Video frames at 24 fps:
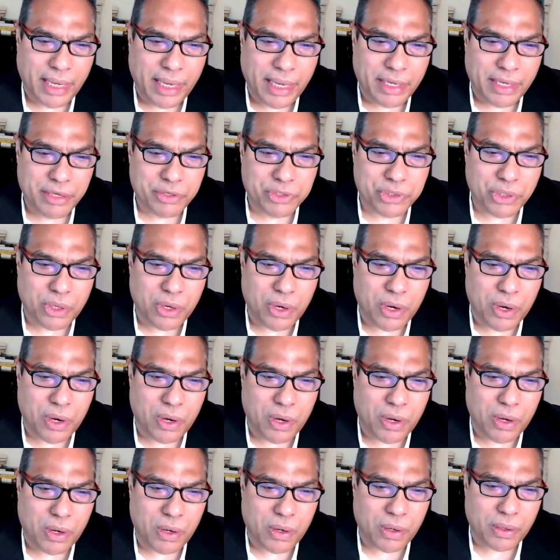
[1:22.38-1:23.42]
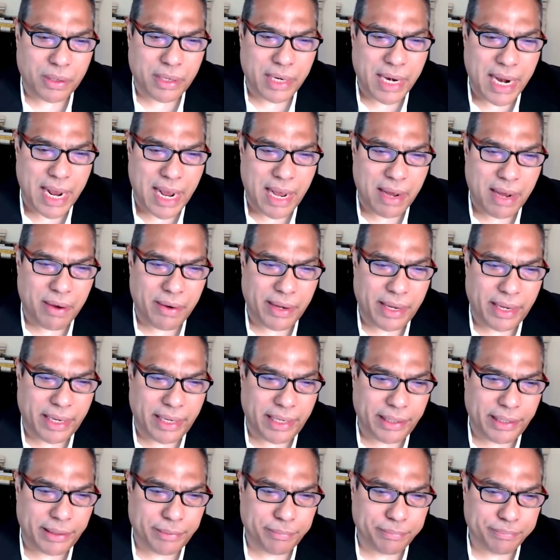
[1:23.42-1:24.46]
So now,
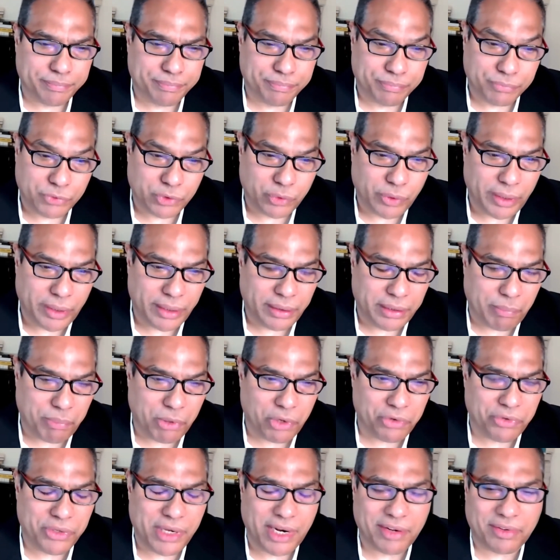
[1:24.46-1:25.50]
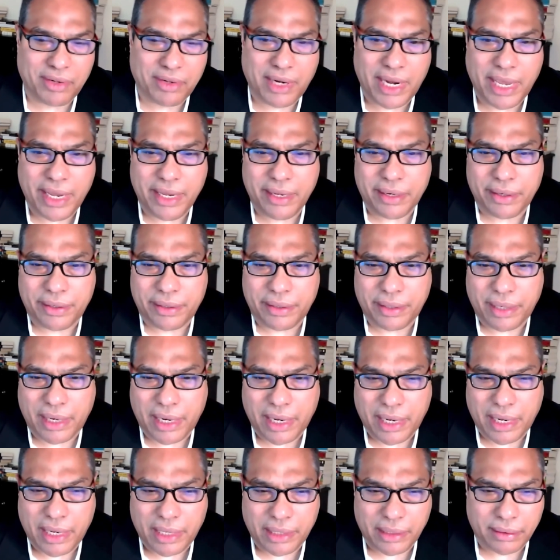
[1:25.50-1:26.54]
uh, 20 plus years later,
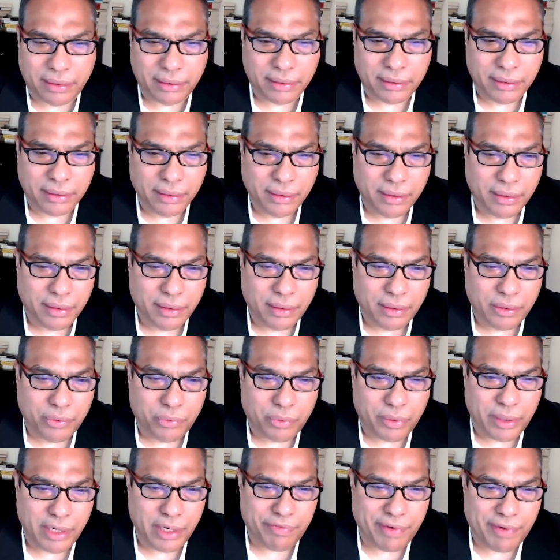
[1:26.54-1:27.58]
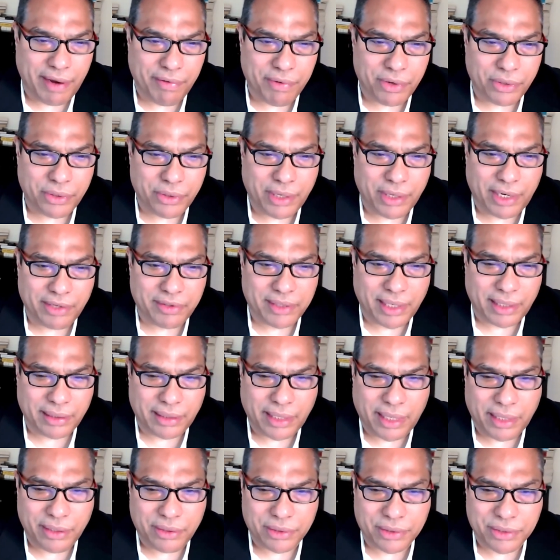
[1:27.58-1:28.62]
and 2,500
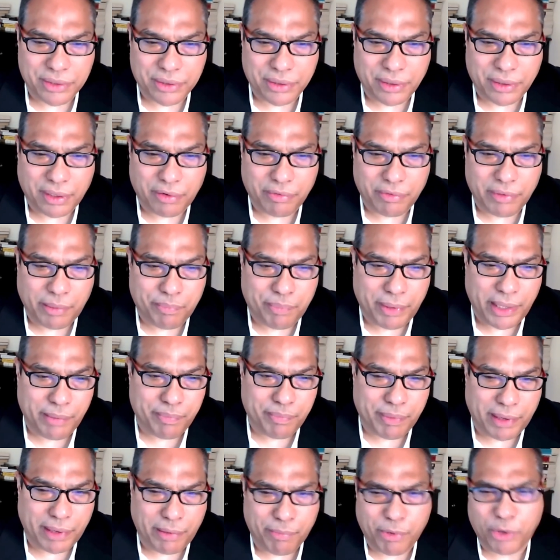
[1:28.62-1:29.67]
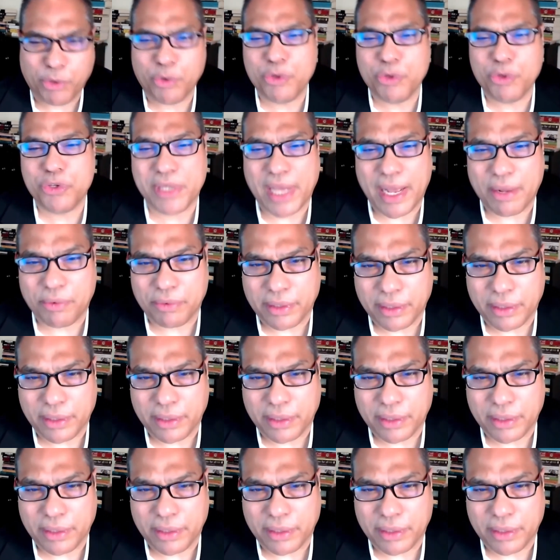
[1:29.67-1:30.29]
citations of the paper, but who's counting?